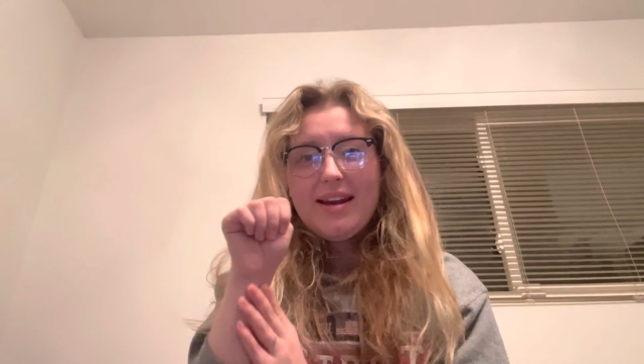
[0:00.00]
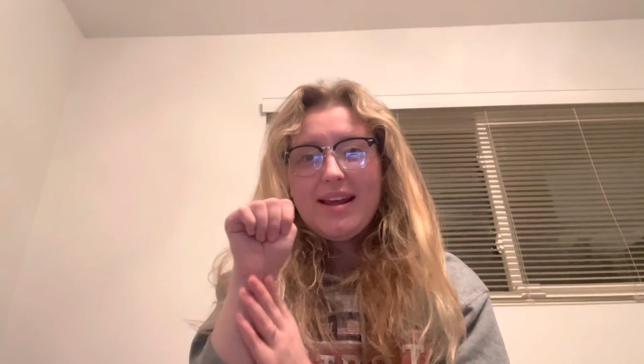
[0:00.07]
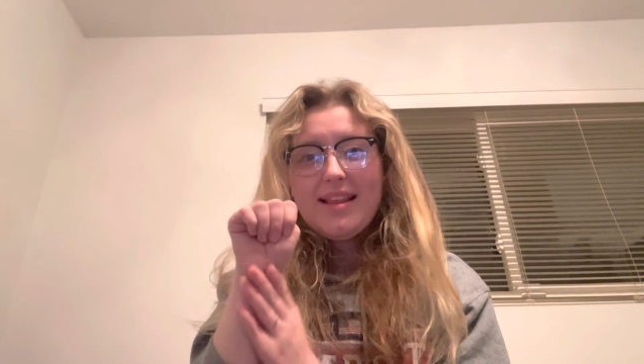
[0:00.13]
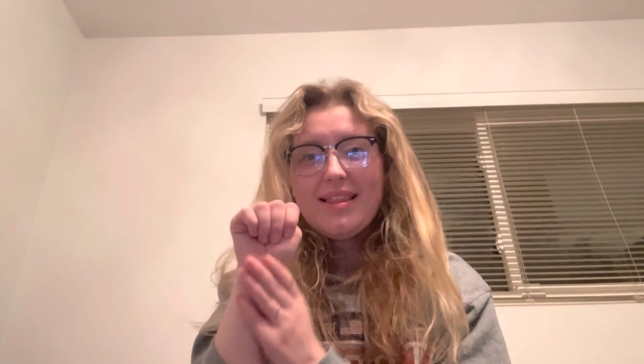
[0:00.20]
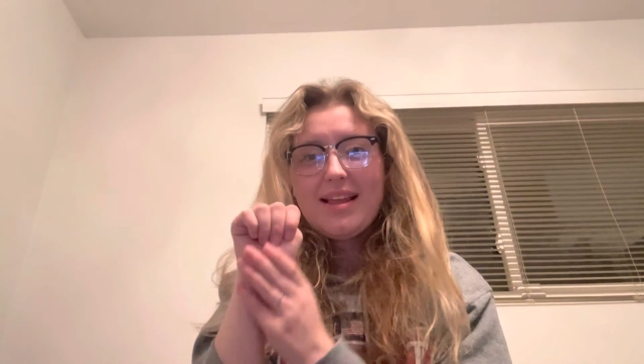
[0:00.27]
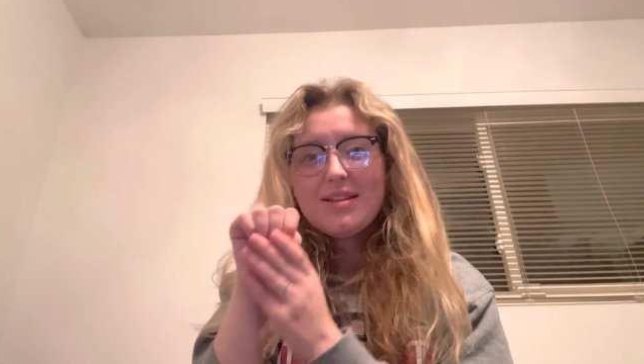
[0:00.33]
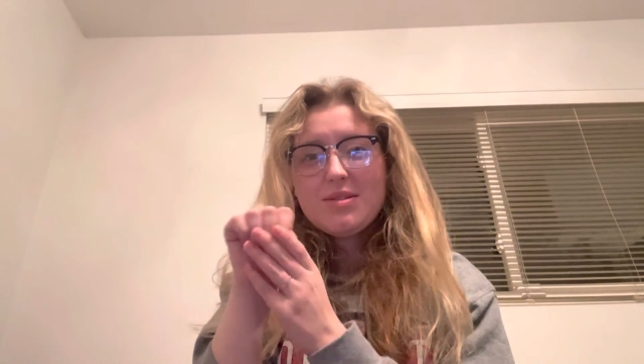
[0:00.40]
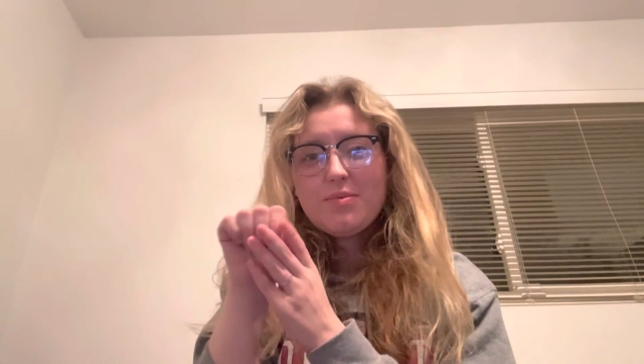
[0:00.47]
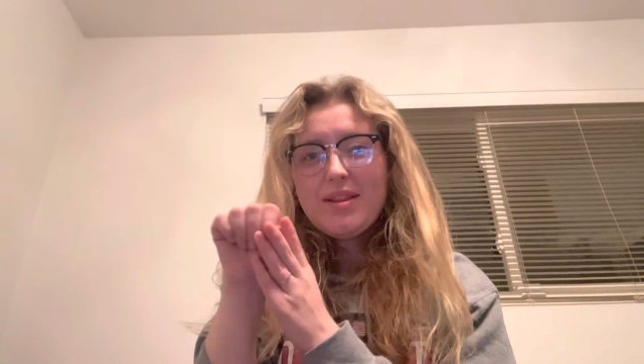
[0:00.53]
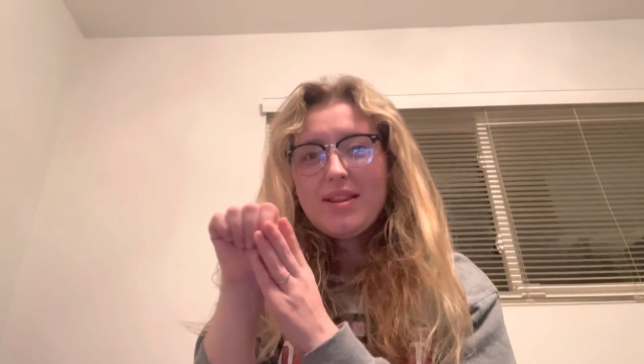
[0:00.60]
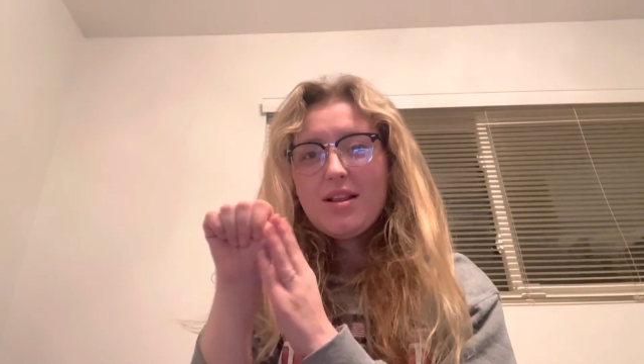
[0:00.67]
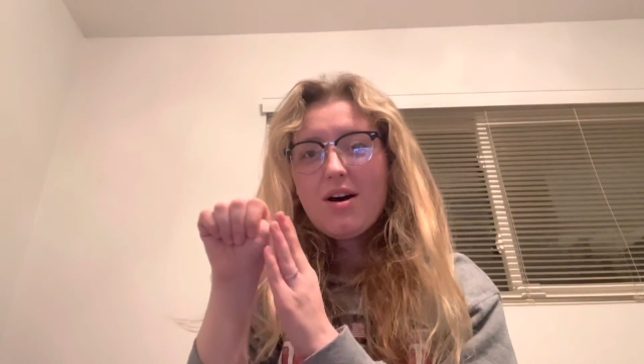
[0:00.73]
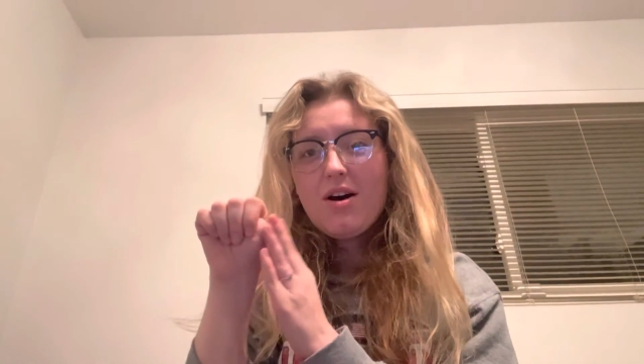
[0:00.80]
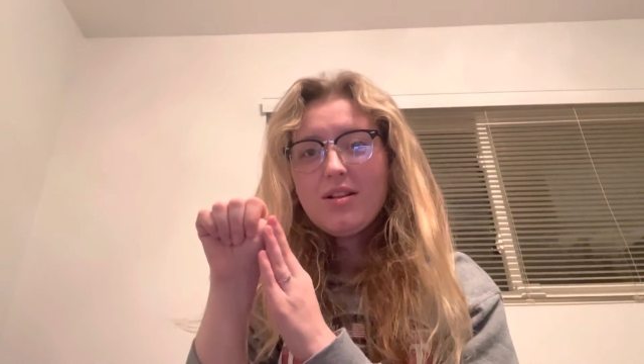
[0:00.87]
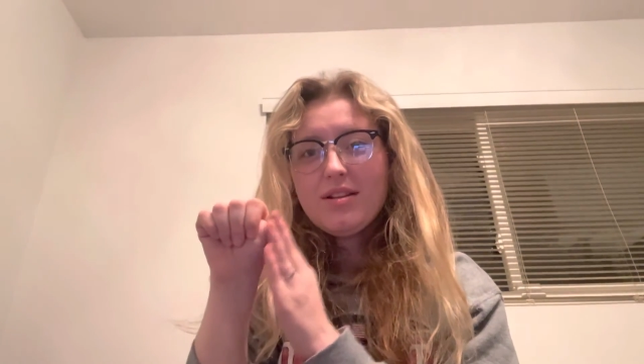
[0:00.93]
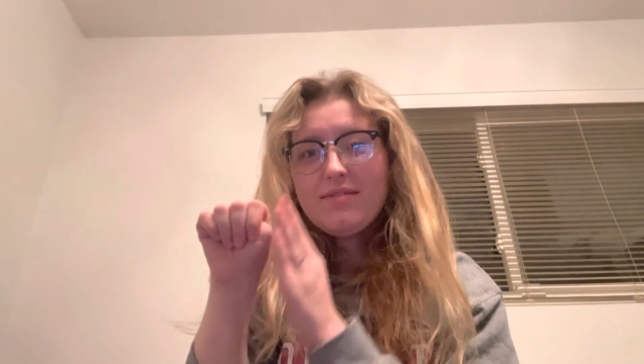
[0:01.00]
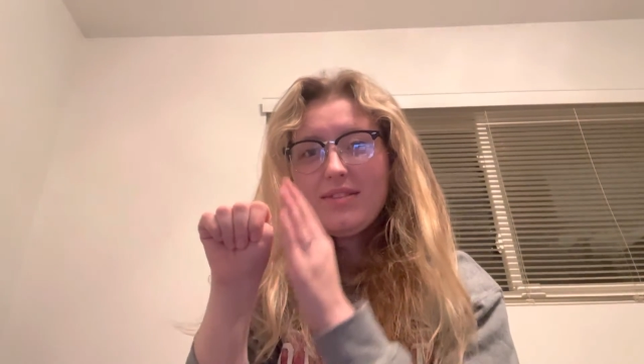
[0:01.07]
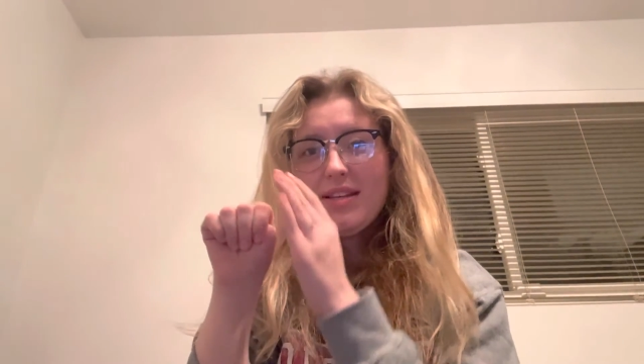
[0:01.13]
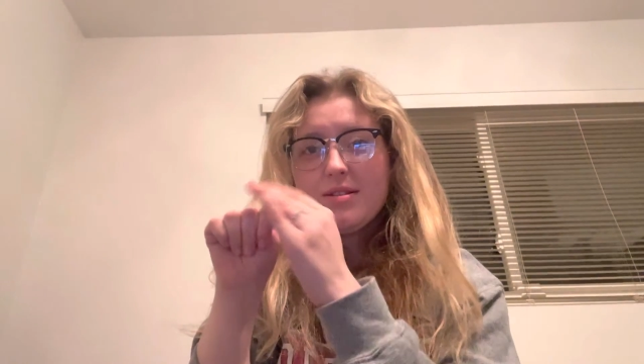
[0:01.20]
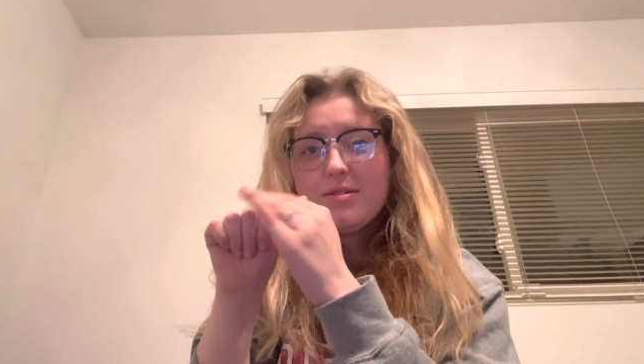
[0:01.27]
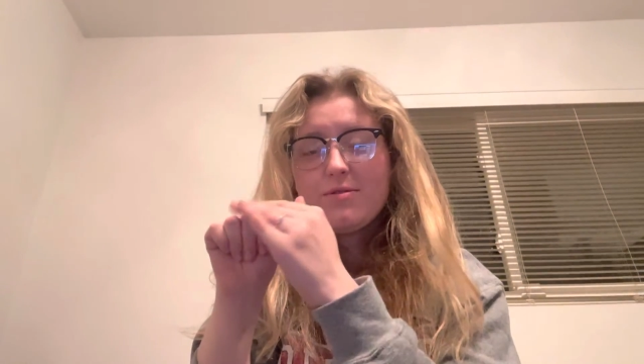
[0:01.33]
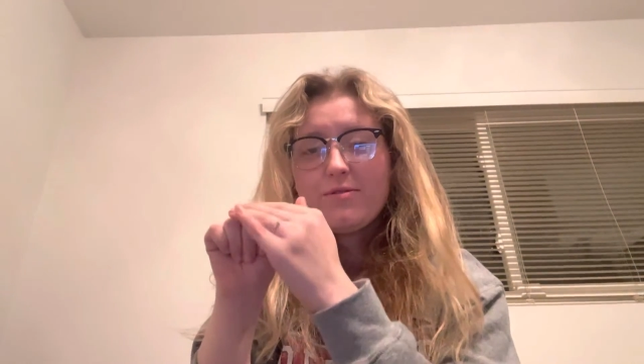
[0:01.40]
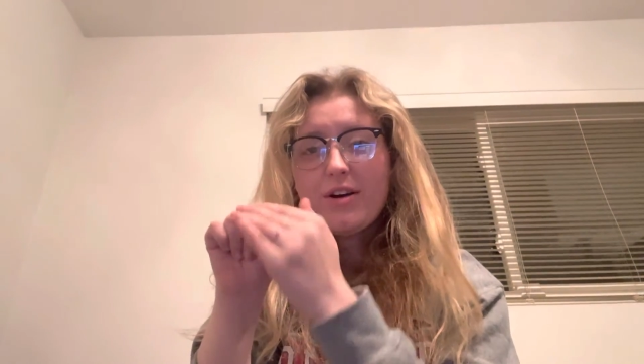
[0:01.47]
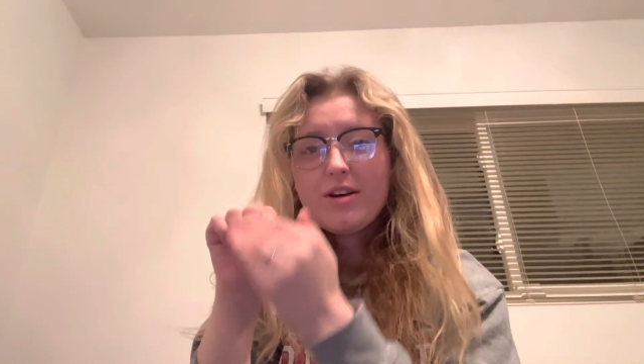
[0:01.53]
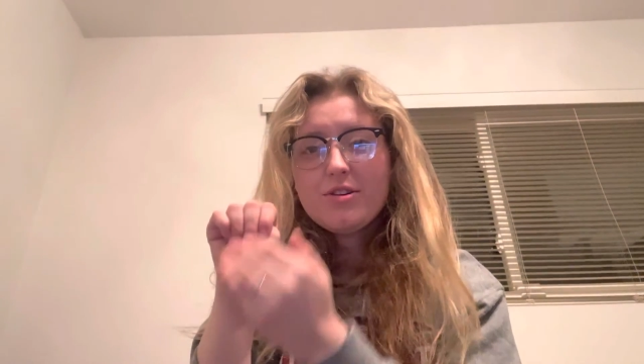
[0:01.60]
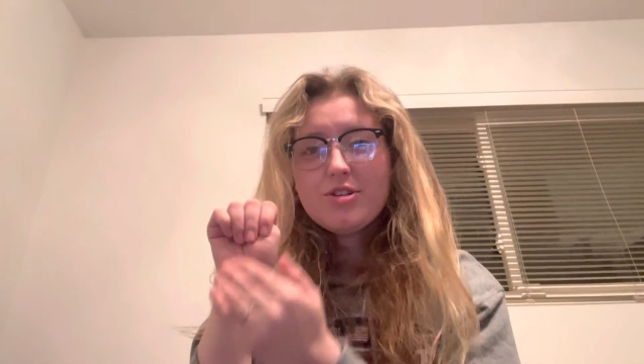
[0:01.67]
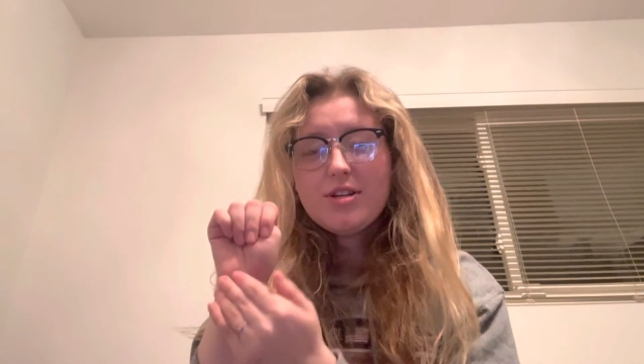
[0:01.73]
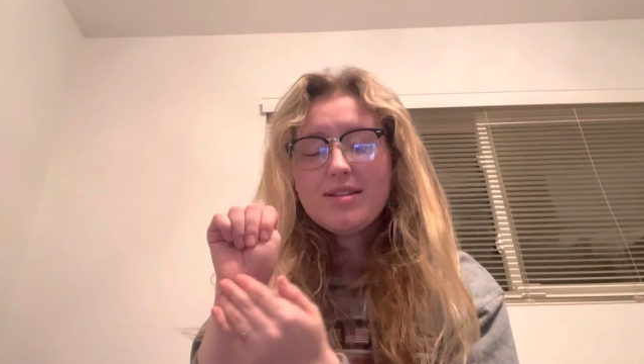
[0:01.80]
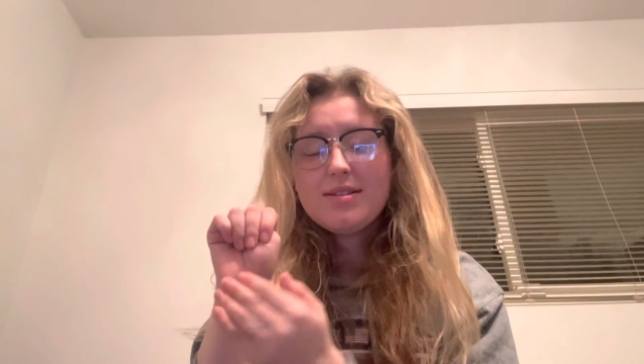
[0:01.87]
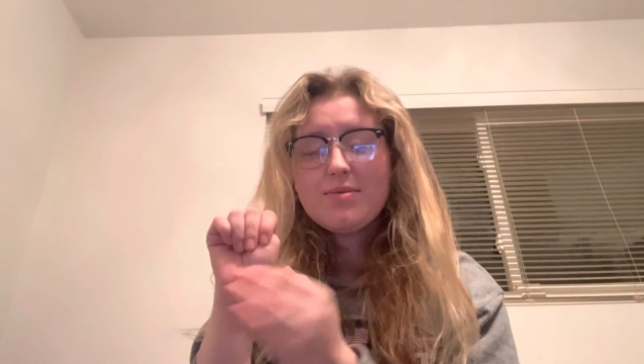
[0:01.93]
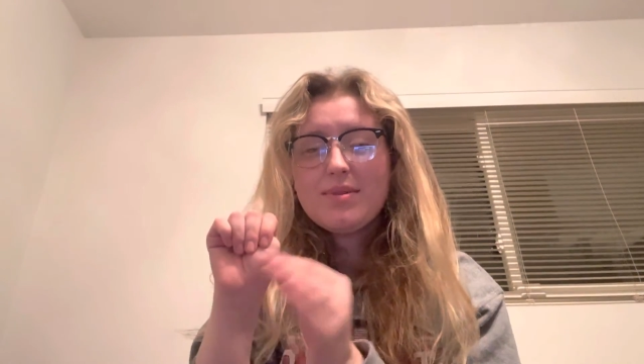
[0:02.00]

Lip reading: and that's when all of these functions,